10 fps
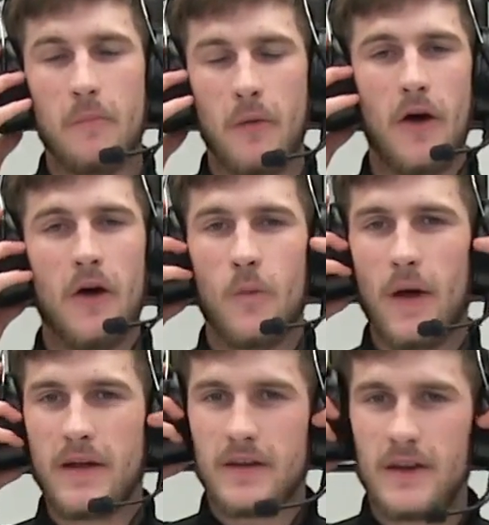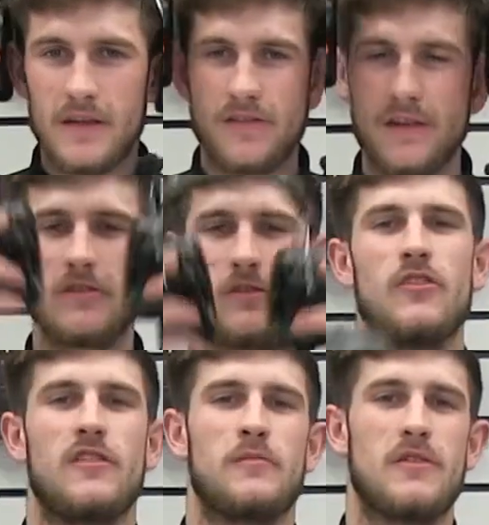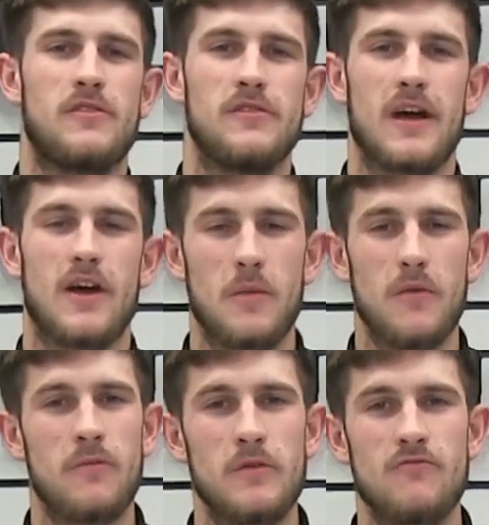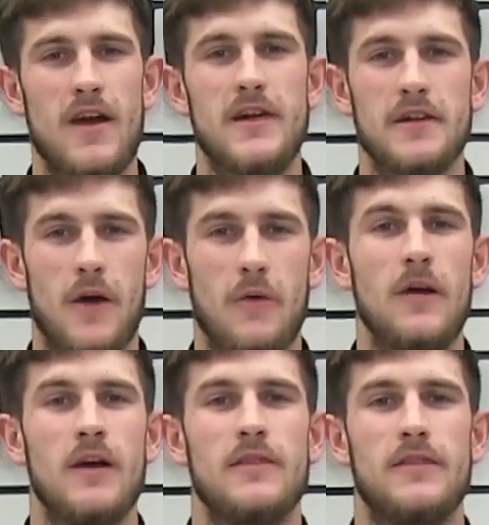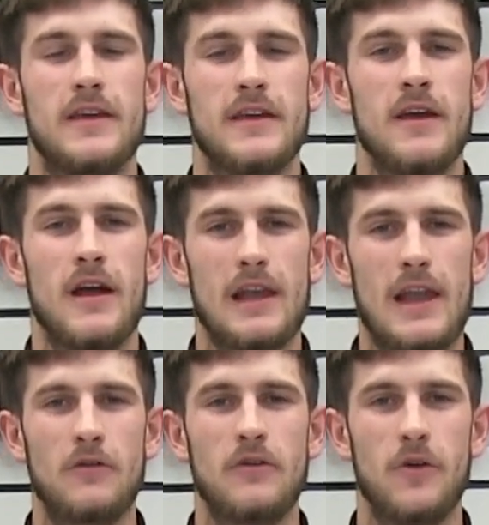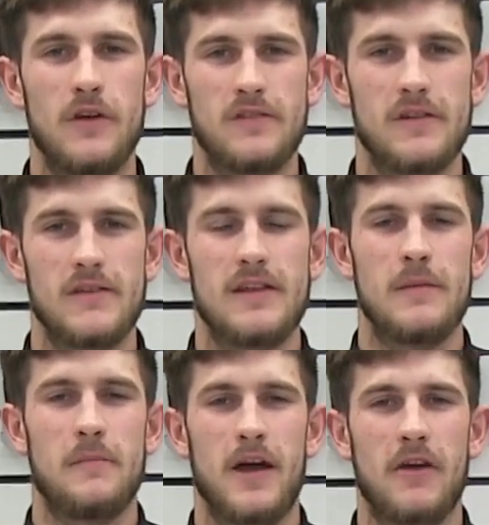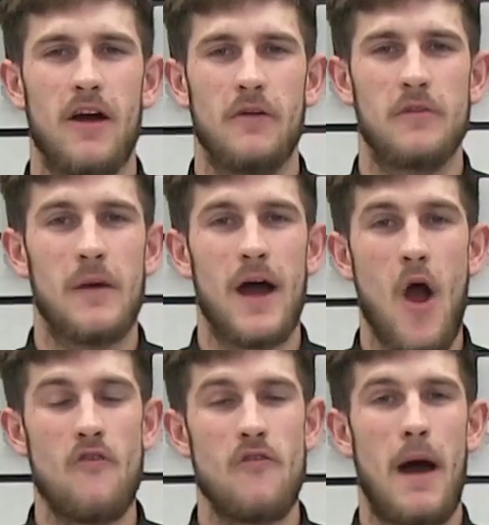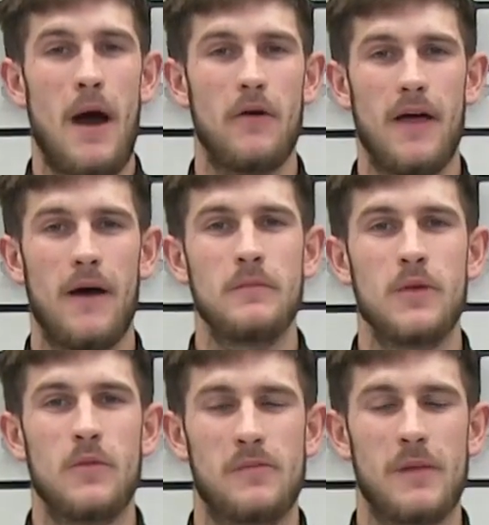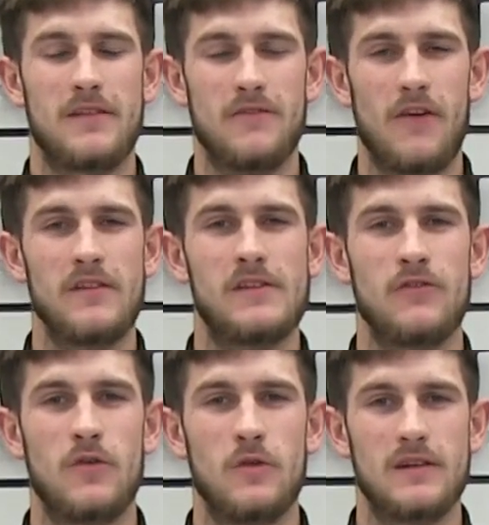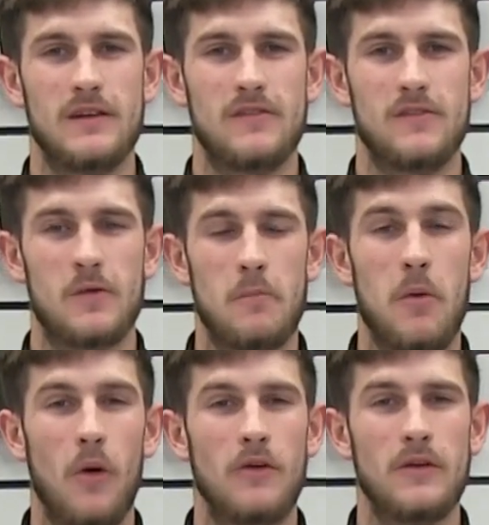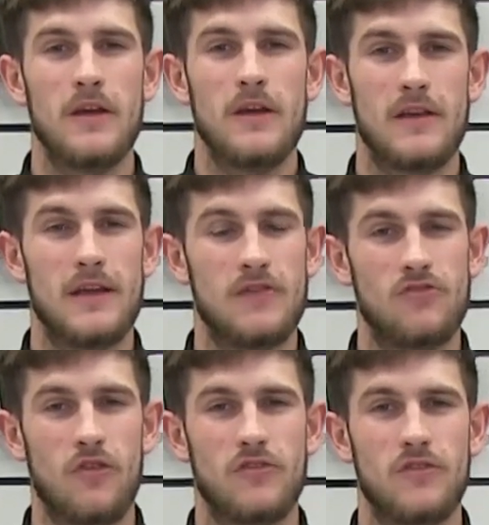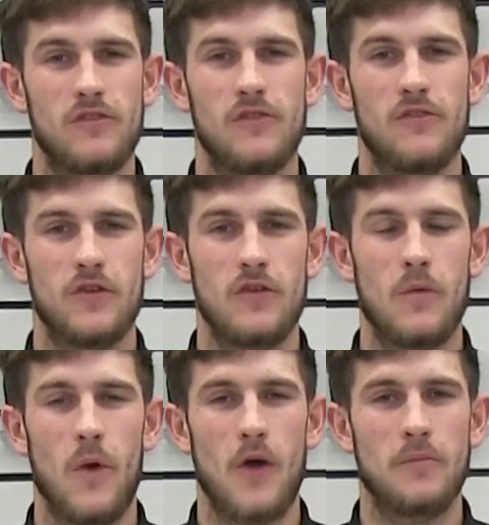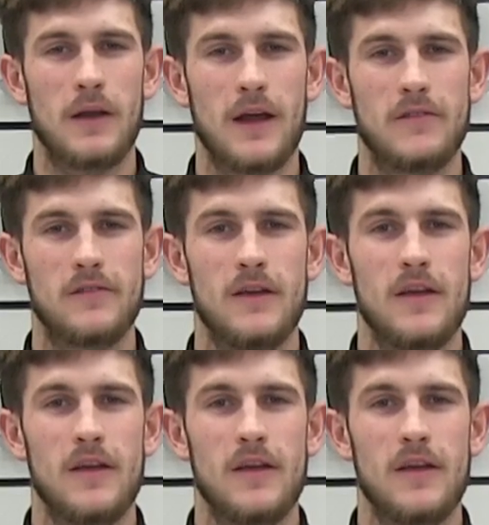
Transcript: but when listening to transmissions that are coming from your radio, the louder noises in the background might overpower that, which makes it very difficult to listen to important instructions for your workplace.